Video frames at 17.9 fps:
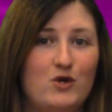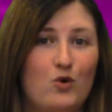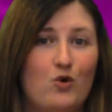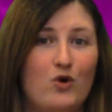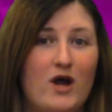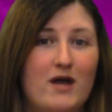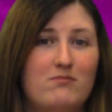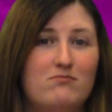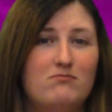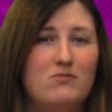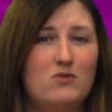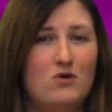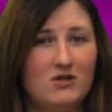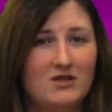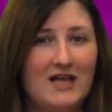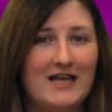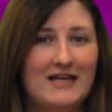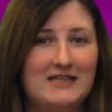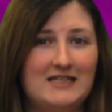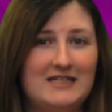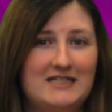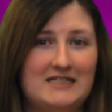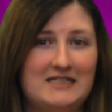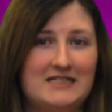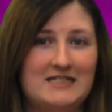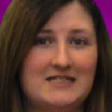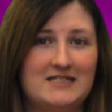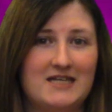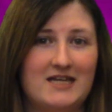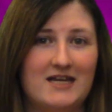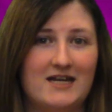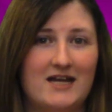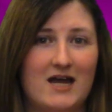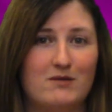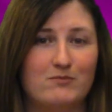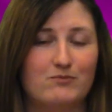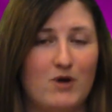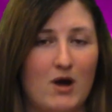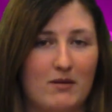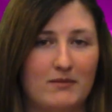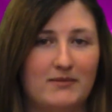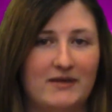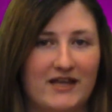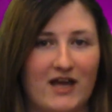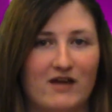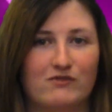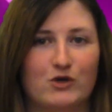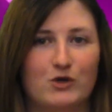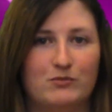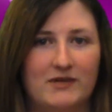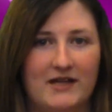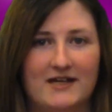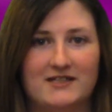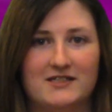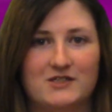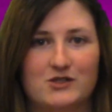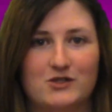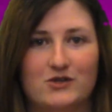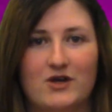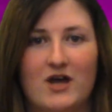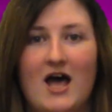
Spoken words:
or I more likely didn't see it and probably have no plans to.